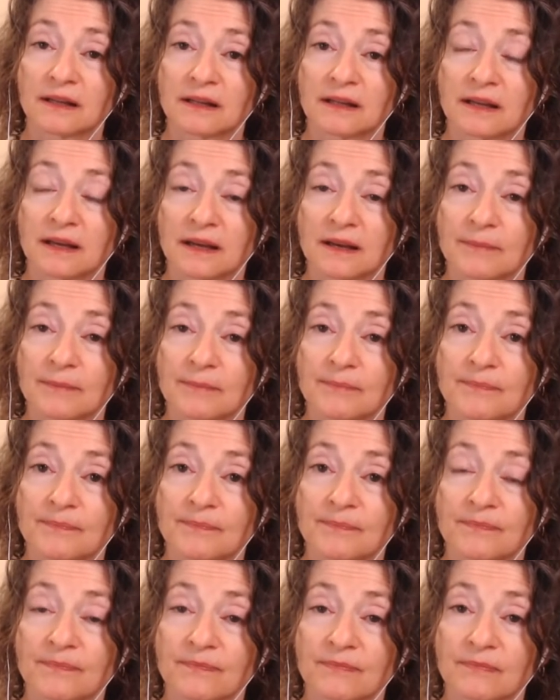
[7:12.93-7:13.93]

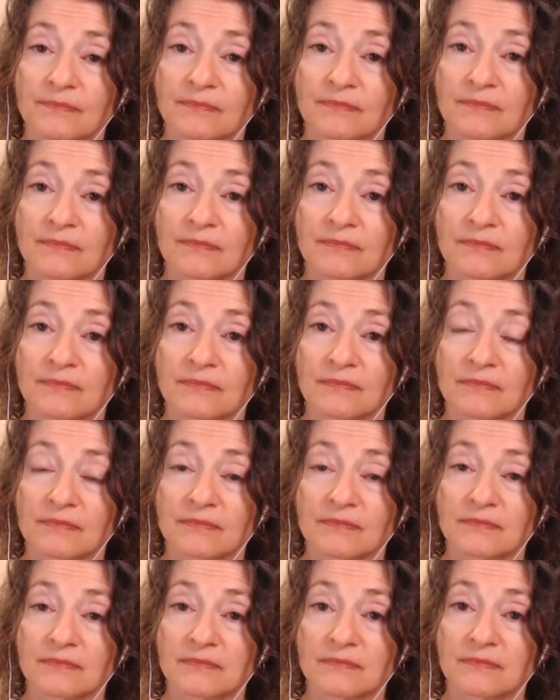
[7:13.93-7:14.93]

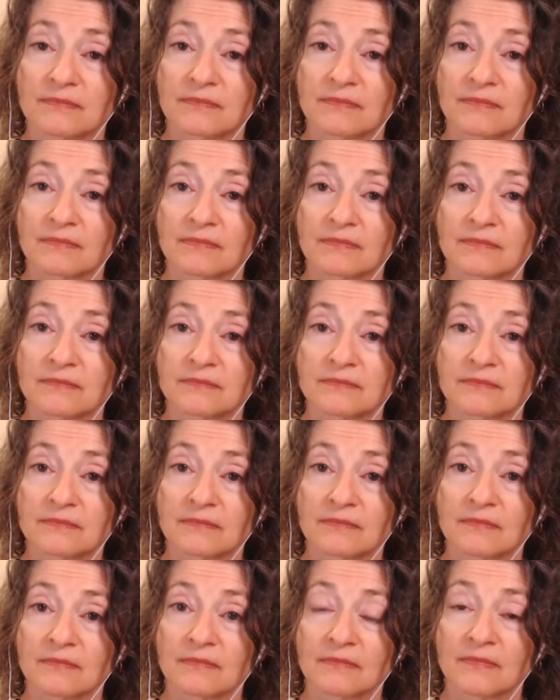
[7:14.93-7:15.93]

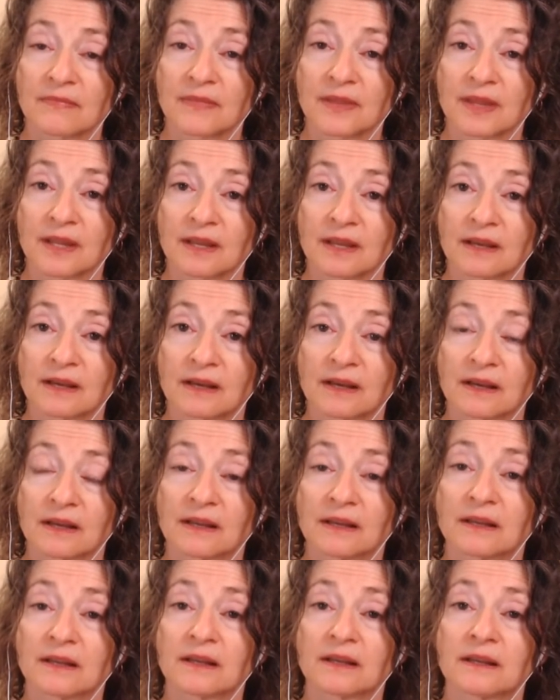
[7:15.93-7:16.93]

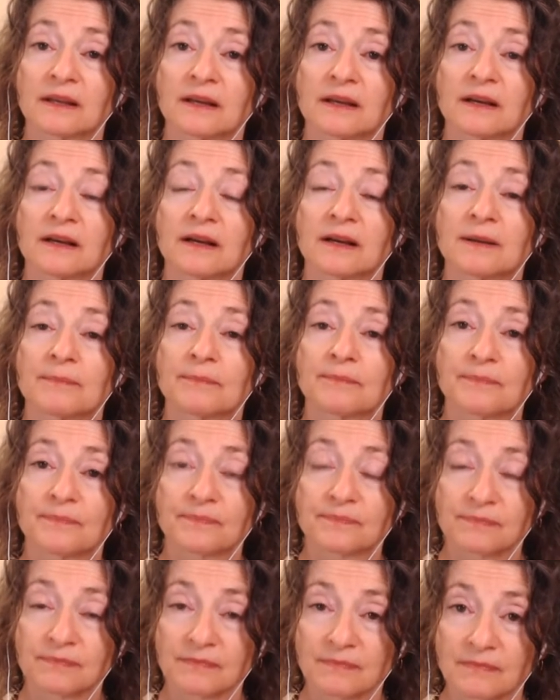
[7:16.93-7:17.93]

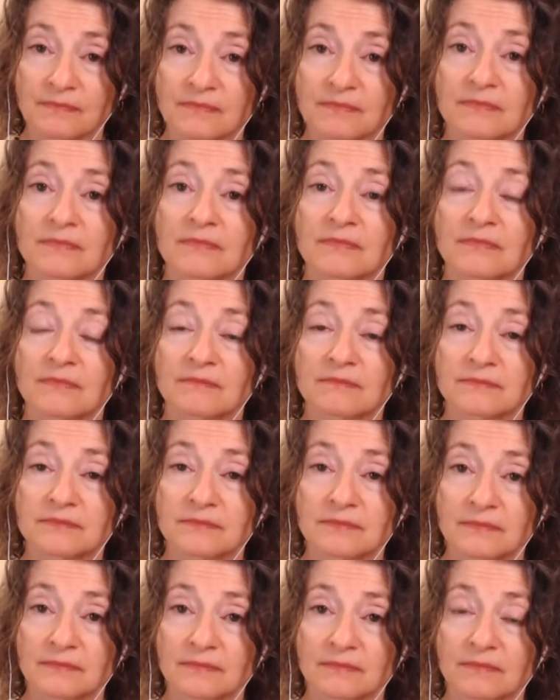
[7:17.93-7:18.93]

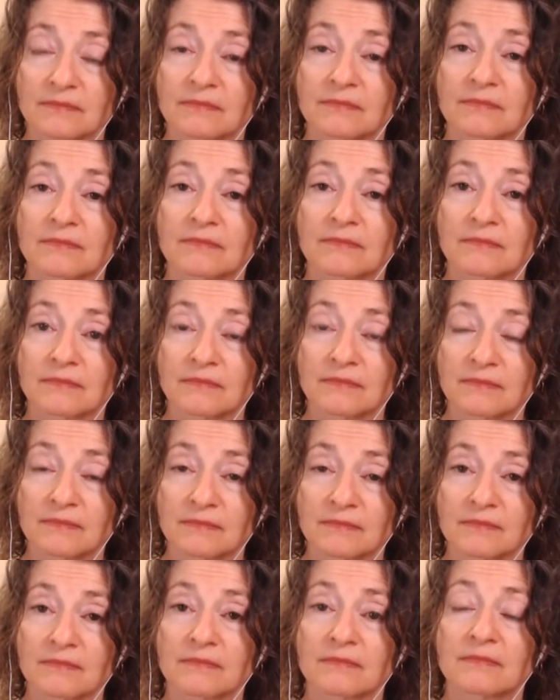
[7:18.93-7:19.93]

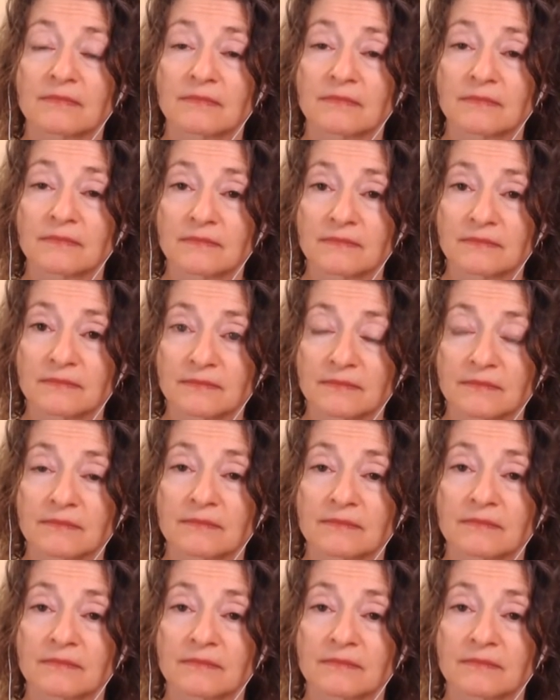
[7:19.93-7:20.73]
This person isn't speaking.